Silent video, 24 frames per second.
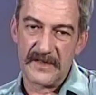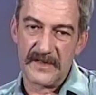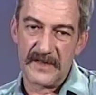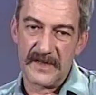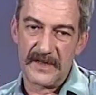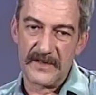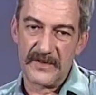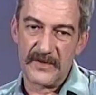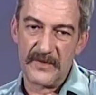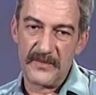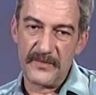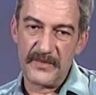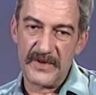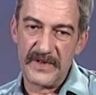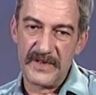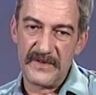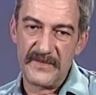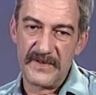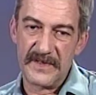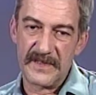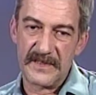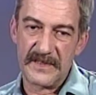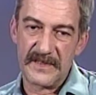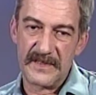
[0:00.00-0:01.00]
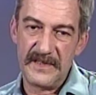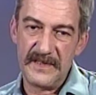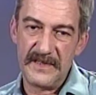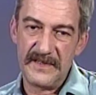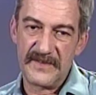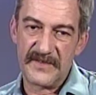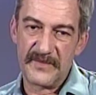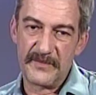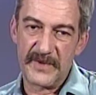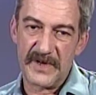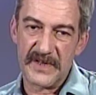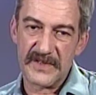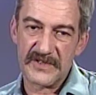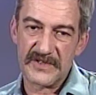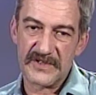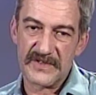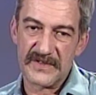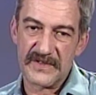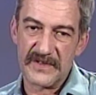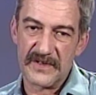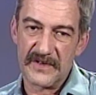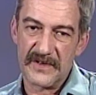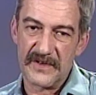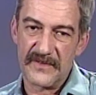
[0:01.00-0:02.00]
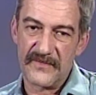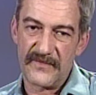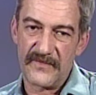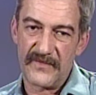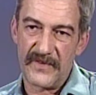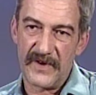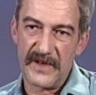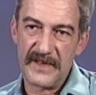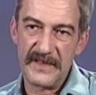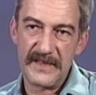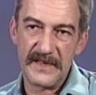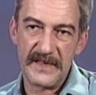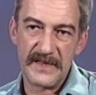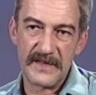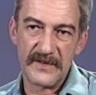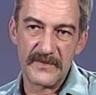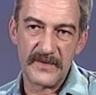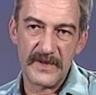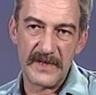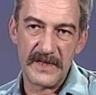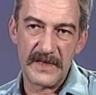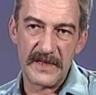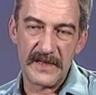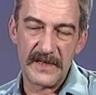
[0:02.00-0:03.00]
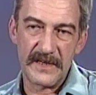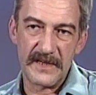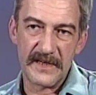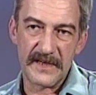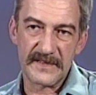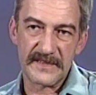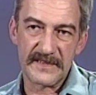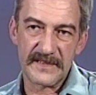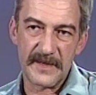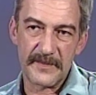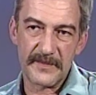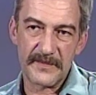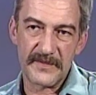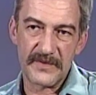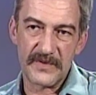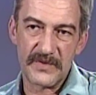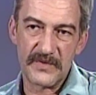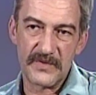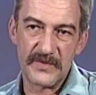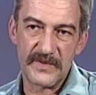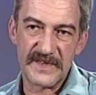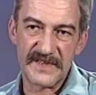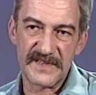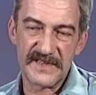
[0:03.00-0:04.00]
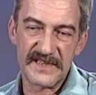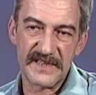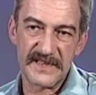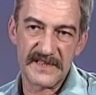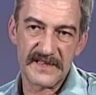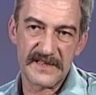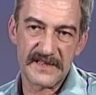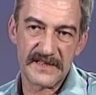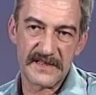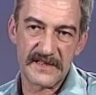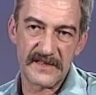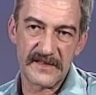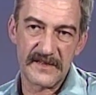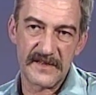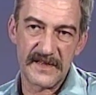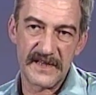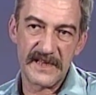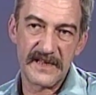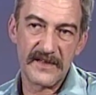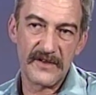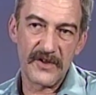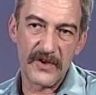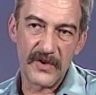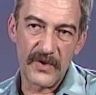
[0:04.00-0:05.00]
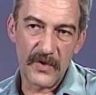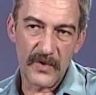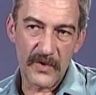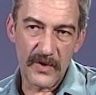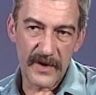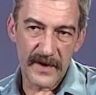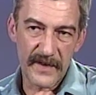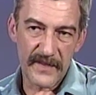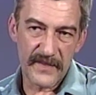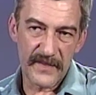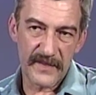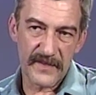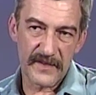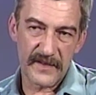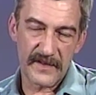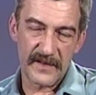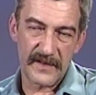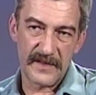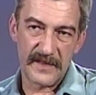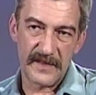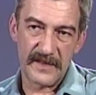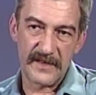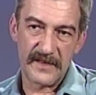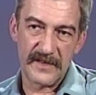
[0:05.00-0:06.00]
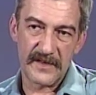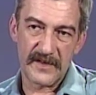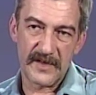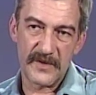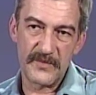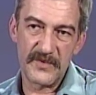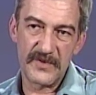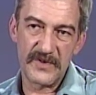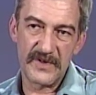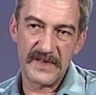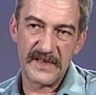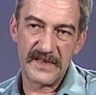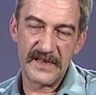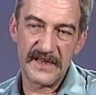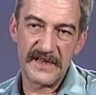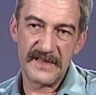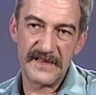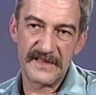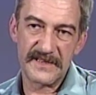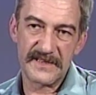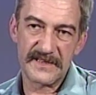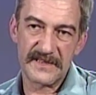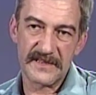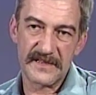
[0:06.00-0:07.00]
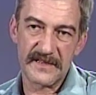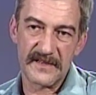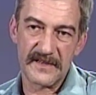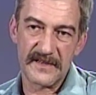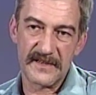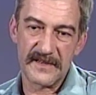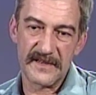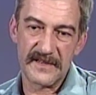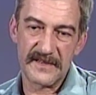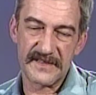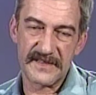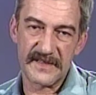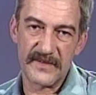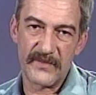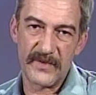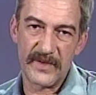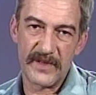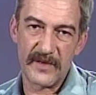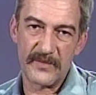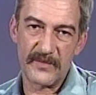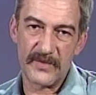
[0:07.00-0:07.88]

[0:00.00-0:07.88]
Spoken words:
I don't believe it needs much funding really, except to assist in the north, the communities. It's available